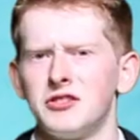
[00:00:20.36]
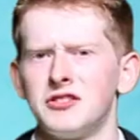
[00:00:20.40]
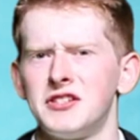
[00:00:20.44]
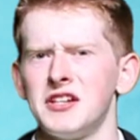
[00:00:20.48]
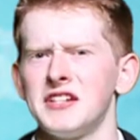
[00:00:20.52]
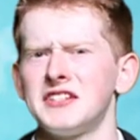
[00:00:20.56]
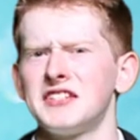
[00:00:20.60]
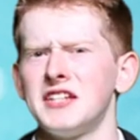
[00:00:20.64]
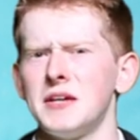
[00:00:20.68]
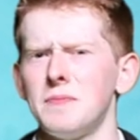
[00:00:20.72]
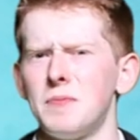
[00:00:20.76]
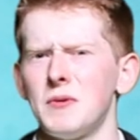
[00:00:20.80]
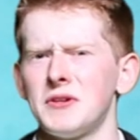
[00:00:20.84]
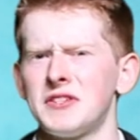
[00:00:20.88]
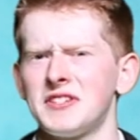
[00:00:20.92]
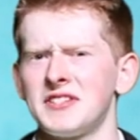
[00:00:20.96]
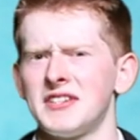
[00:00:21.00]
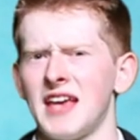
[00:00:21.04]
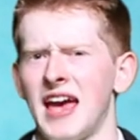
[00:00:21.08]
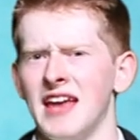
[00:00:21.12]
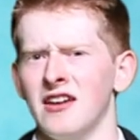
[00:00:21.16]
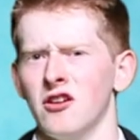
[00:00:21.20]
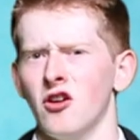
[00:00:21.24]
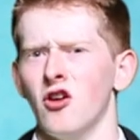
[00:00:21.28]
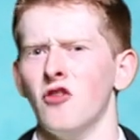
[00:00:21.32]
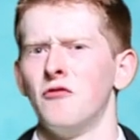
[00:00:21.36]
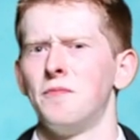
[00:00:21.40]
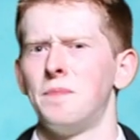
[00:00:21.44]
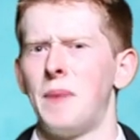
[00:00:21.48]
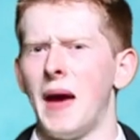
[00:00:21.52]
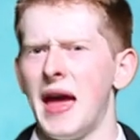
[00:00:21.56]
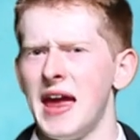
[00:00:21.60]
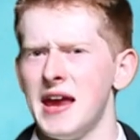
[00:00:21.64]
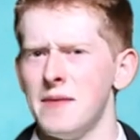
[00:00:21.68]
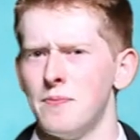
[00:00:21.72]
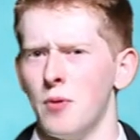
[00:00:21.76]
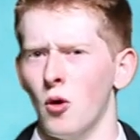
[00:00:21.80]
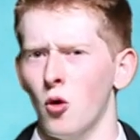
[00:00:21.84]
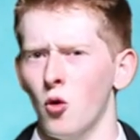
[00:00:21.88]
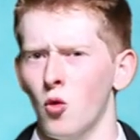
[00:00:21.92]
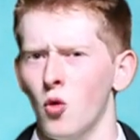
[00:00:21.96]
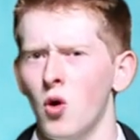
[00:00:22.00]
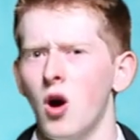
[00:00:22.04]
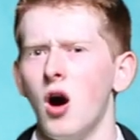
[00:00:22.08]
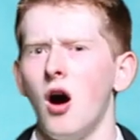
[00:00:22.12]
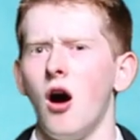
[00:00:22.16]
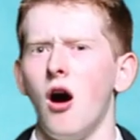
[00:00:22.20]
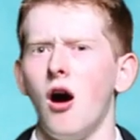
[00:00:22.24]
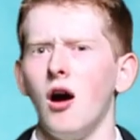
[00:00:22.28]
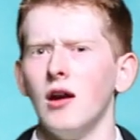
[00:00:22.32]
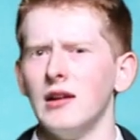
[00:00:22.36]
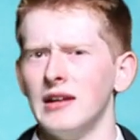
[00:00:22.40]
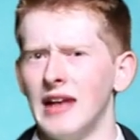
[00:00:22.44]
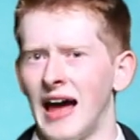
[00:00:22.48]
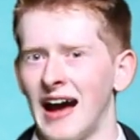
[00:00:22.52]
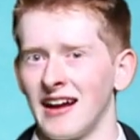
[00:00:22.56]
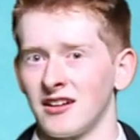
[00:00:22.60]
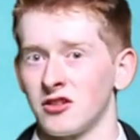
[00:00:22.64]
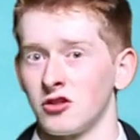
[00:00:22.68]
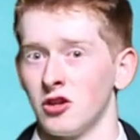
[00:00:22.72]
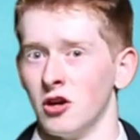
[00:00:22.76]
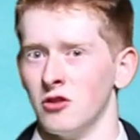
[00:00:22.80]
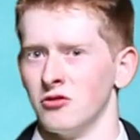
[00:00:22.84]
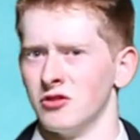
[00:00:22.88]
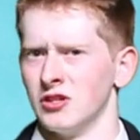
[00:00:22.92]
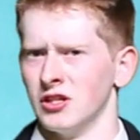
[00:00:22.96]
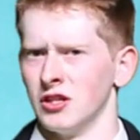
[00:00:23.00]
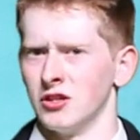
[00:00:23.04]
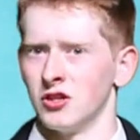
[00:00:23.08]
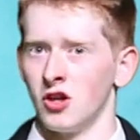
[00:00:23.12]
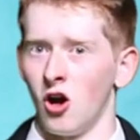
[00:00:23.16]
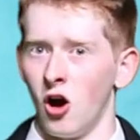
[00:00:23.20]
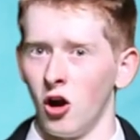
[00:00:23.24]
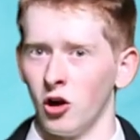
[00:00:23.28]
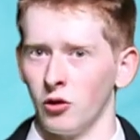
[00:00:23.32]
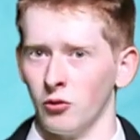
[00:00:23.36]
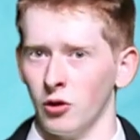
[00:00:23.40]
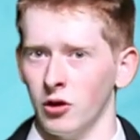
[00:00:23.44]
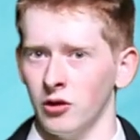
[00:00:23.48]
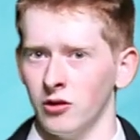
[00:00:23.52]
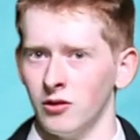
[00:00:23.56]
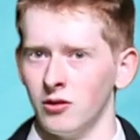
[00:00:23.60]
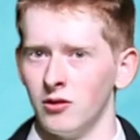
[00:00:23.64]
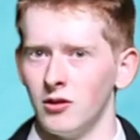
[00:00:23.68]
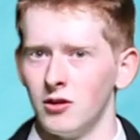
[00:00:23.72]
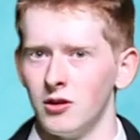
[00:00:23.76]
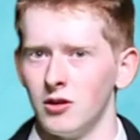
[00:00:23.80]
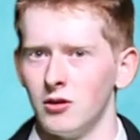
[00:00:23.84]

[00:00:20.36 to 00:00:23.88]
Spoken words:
60% of people are lactose intolerant,